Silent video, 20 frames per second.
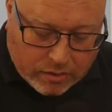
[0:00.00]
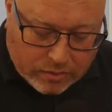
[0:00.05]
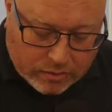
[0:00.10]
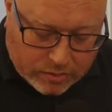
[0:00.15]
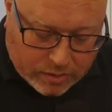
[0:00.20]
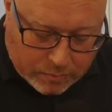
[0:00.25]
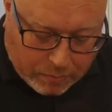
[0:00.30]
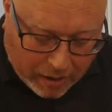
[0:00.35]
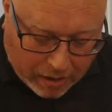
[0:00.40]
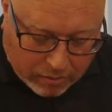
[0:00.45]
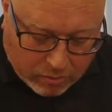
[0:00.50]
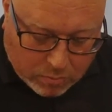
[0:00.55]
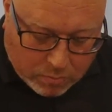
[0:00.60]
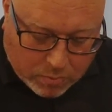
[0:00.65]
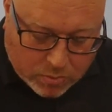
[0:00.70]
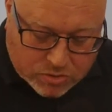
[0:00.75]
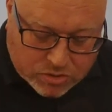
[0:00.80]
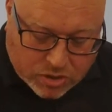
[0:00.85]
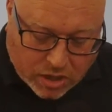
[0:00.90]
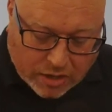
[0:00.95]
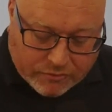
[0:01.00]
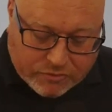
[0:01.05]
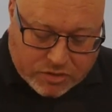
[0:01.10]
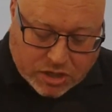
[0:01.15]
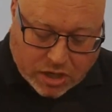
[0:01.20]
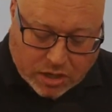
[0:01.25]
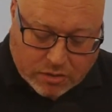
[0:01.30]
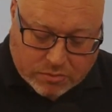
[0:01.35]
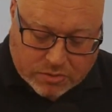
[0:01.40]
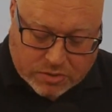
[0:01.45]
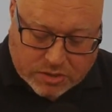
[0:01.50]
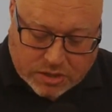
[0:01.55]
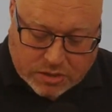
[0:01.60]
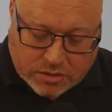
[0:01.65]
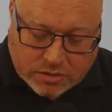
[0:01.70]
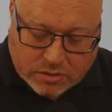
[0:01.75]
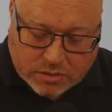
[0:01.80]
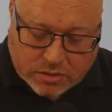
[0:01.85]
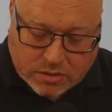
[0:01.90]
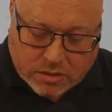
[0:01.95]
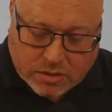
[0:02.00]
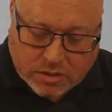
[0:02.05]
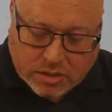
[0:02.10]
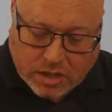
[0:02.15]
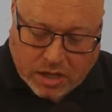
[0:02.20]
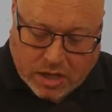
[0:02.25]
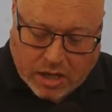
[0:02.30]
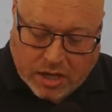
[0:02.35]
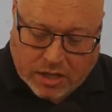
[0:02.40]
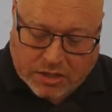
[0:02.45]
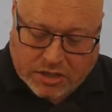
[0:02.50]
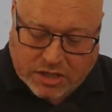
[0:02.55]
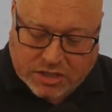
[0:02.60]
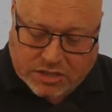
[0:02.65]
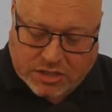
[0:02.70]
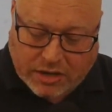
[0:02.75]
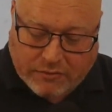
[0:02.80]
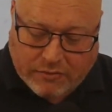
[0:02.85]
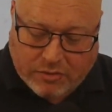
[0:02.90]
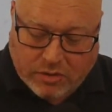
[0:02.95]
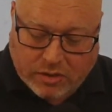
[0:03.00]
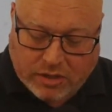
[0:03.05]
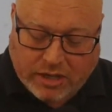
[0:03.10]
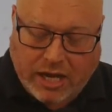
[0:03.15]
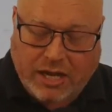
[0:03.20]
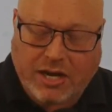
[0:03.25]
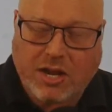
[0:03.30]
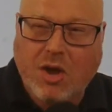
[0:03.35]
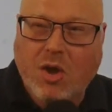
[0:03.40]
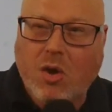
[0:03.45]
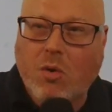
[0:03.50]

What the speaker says: the parables that I've chosen, just to have a look at,